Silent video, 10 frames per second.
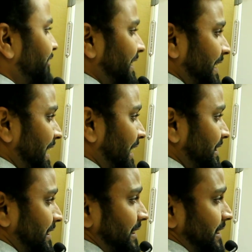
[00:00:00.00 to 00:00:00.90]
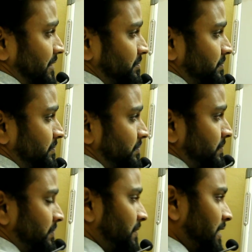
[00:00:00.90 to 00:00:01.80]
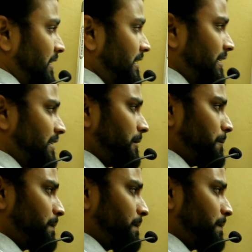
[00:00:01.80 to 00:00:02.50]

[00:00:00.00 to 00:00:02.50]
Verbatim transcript: 20 and 30. Here,